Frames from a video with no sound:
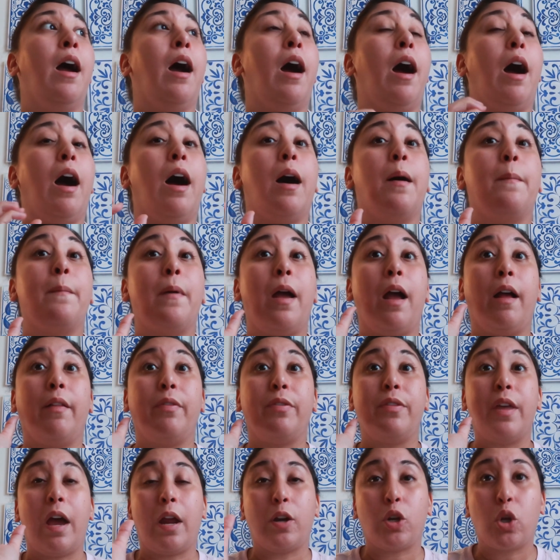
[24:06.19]

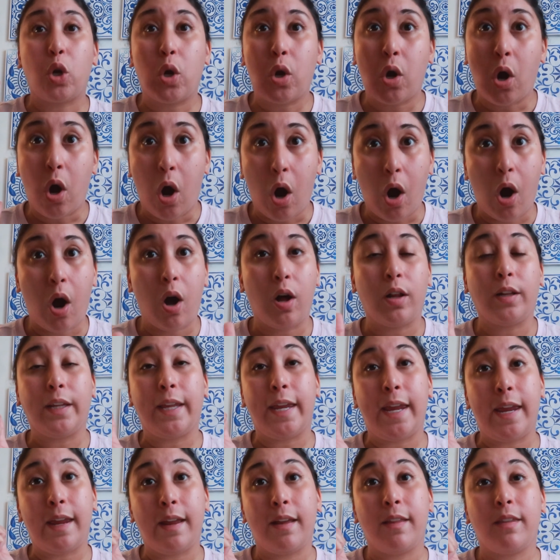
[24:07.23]
and then
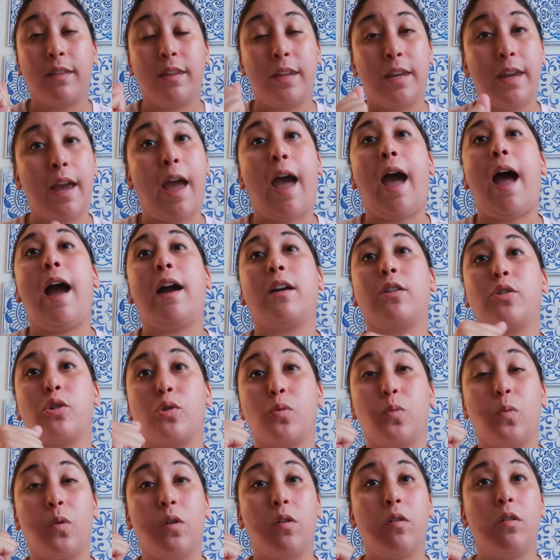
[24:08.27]
calling the
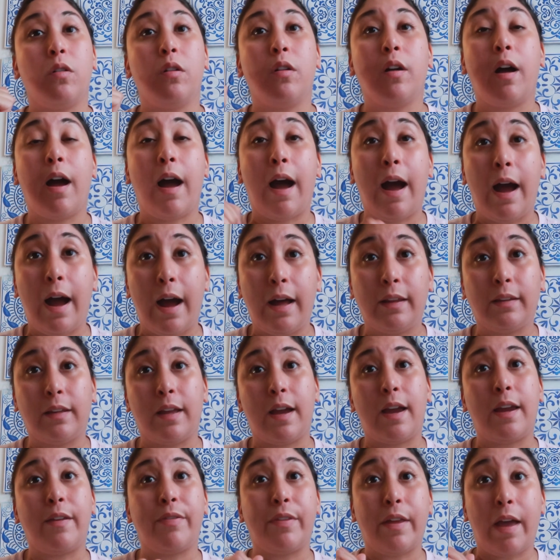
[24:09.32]
actual hotline,